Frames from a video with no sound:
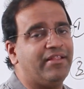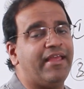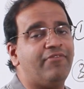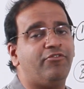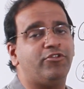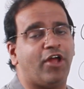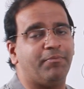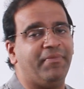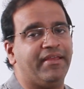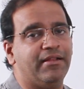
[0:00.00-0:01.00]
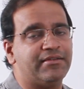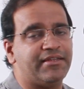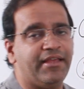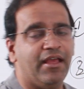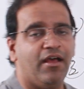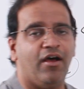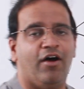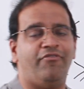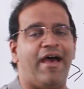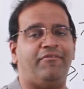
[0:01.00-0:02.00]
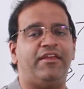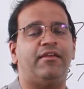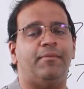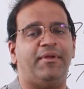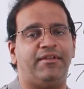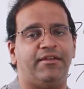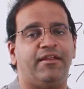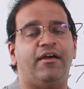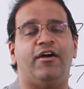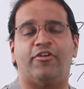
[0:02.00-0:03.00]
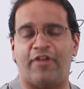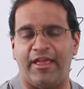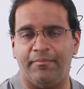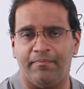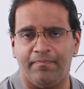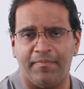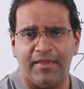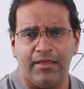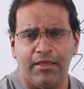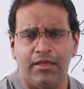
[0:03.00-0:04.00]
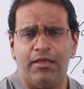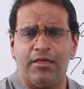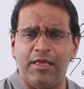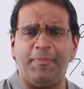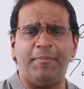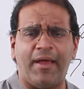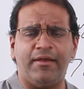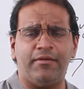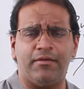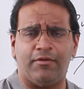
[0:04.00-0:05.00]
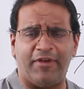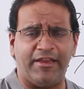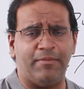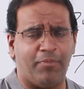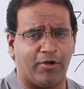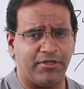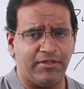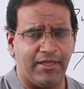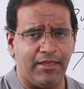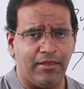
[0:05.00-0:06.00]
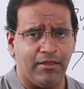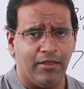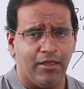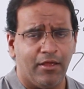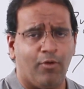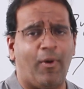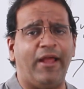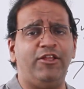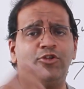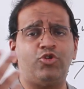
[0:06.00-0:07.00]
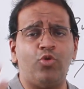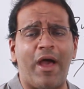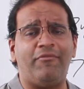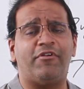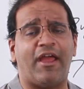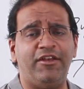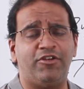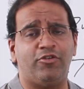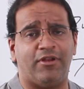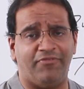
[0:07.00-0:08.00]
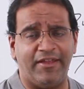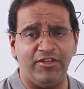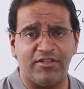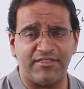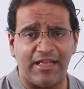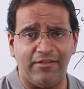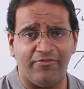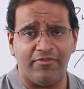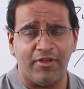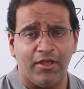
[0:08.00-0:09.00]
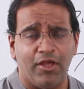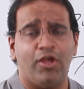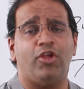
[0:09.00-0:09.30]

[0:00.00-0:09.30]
I will therefore not be guilty of having committed a crime. Keep in mind a very important thing. While you do have a right to defend yourself,